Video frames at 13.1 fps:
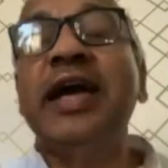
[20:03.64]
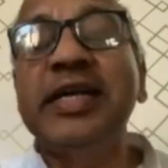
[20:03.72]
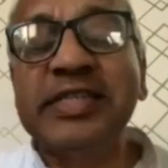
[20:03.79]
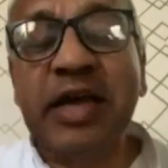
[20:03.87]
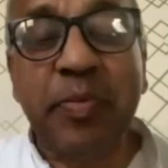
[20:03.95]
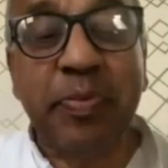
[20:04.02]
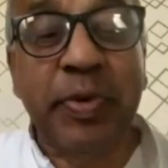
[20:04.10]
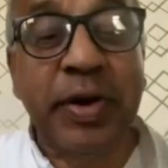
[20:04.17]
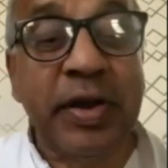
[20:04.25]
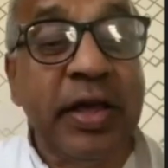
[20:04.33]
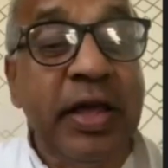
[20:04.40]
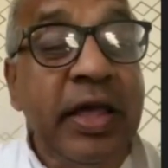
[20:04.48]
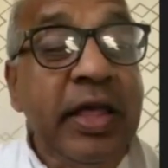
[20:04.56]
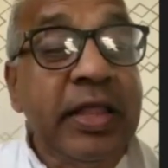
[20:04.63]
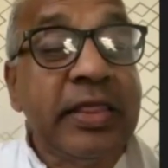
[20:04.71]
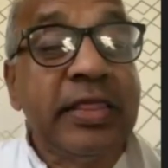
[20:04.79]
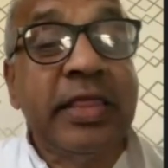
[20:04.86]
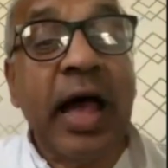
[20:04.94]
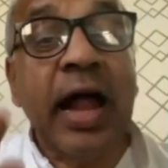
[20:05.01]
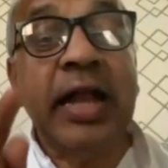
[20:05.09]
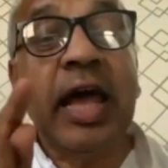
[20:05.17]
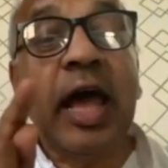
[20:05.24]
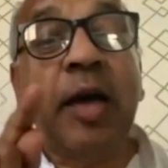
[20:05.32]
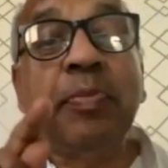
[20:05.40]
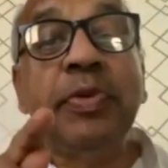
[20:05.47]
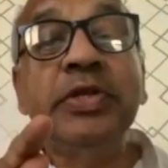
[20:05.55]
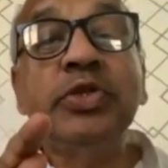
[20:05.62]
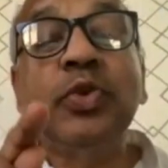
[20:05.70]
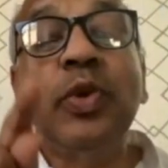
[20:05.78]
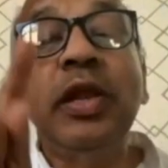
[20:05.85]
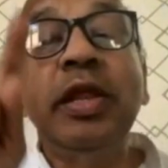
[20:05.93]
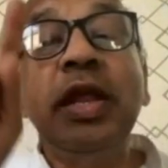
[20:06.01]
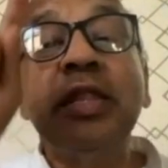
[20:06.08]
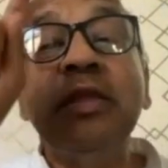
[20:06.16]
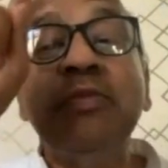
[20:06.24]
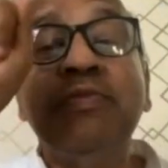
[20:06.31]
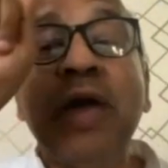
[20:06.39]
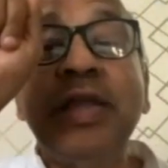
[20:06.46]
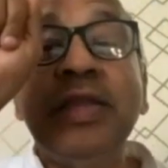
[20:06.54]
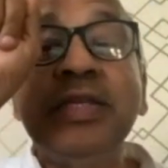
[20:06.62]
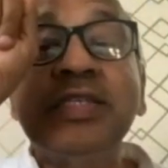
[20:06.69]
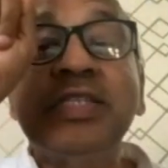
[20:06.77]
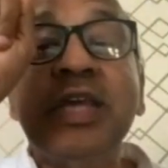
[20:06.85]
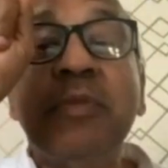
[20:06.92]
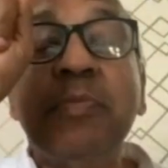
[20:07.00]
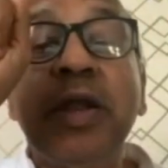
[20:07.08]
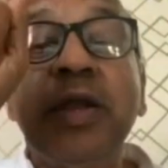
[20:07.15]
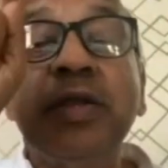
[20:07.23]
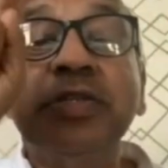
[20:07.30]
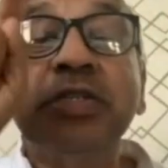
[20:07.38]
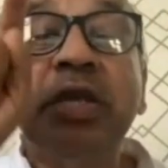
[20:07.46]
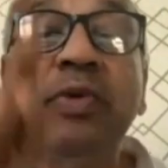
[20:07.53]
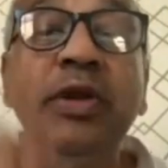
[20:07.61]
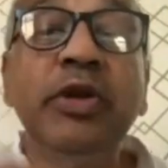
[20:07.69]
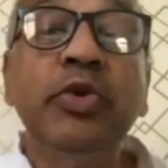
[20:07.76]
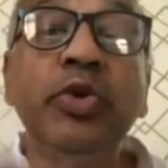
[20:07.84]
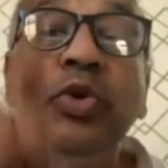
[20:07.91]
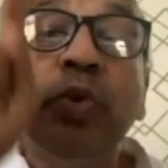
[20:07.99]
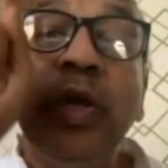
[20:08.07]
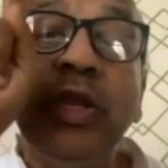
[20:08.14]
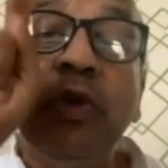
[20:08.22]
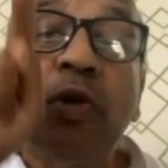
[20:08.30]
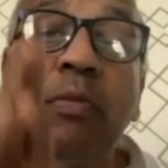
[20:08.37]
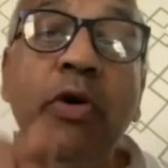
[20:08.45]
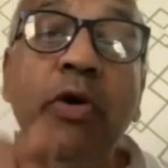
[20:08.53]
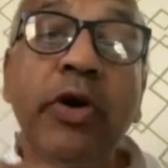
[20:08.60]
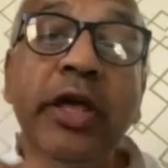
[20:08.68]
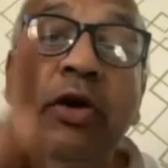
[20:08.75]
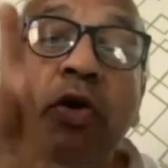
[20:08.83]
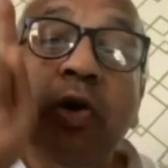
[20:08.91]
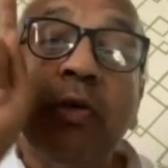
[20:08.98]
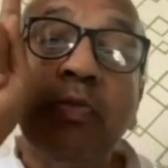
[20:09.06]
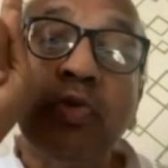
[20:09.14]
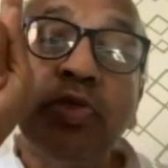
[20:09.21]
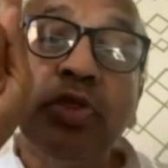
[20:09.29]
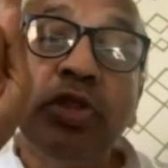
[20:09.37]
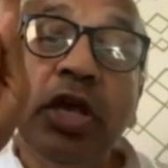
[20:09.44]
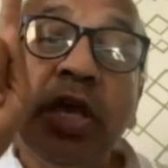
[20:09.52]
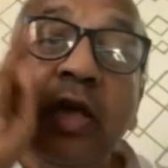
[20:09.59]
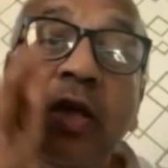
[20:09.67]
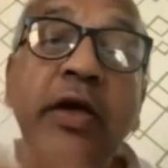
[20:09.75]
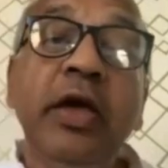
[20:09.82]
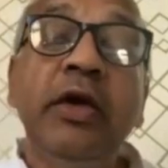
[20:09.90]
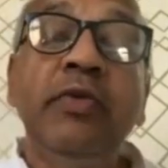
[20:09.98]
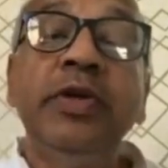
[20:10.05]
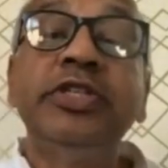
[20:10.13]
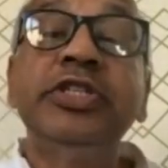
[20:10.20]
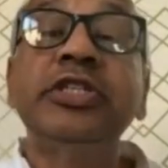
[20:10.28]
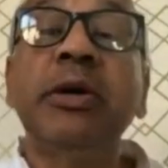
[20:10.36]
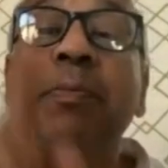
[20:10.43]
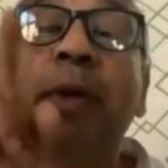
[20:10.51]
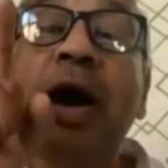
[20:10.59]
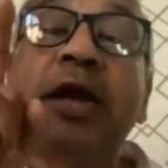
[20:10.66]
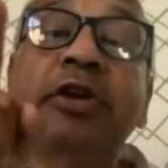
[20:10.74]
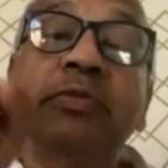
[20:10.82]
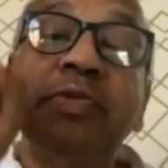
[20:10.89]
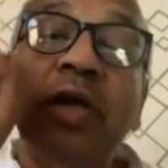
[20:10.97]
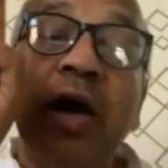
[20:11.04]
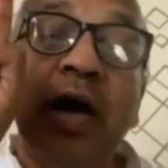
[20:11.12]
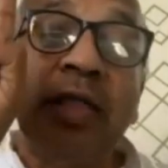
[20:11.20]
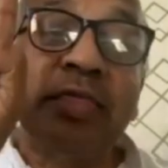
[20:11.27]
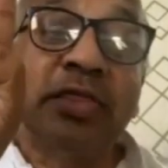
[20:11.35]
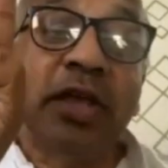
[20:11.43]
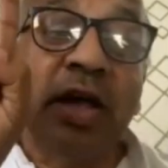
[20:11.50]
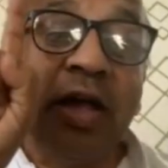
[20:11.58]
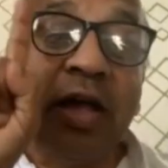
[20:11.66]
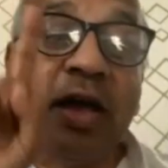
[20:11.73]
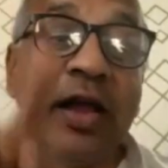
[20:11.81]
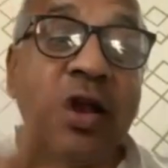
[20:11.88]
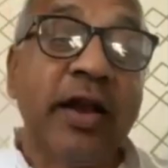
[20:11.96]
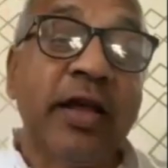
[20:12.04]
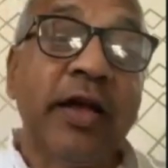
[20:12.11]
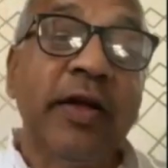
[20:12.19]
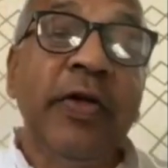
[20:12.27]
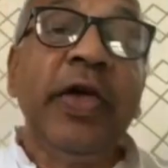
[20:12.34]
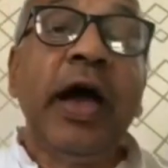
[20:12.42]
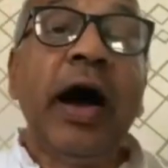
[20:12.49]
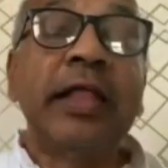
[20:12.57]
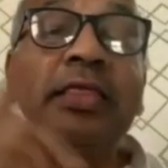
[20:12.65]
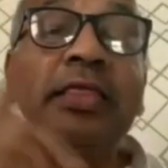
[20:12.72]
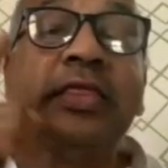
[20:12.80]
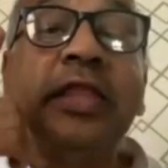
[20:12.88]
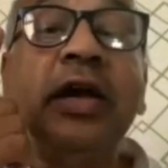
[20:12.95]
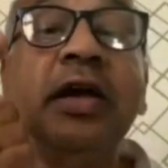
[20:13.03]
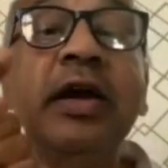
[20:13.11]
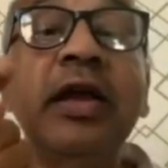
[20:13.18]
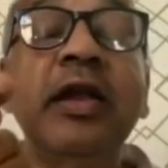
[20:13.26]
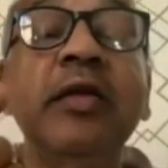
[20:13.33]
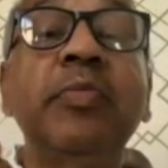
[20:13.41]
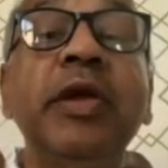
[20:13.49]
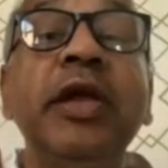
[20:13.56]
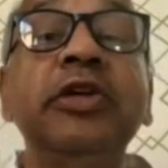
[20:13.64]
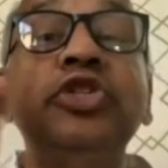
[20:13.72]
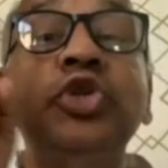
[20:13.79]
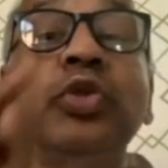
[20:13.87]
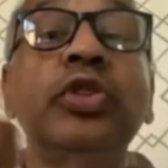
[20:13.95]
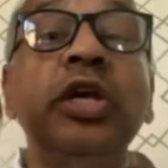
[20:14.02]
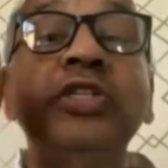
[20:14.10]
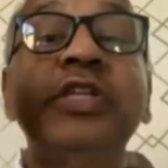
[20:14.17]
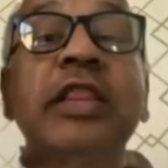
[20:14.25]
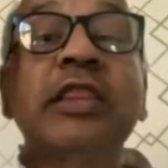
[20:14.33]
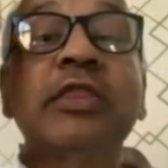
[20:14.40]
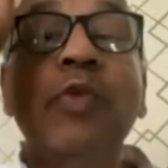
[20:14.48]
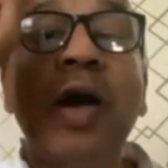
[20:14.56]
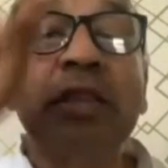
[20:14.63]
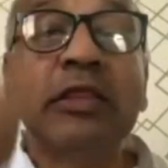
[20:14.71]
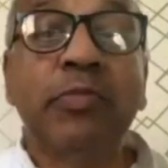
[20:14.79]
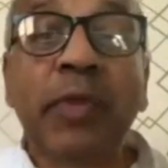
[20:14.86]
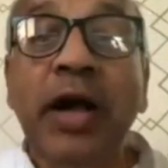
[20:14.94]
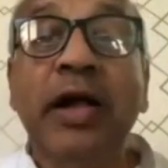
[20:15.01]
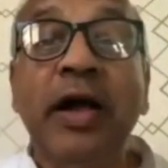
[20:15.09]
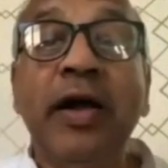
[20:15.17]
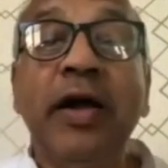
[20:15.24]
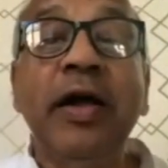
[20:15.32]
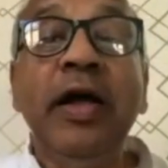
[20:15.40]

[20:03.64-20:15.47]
has happened. That happens only at the finest apparatus given to you in your body called Buddhi, which is a part of the Antakarana. Antakarana being Shuddha Sattvatmaka,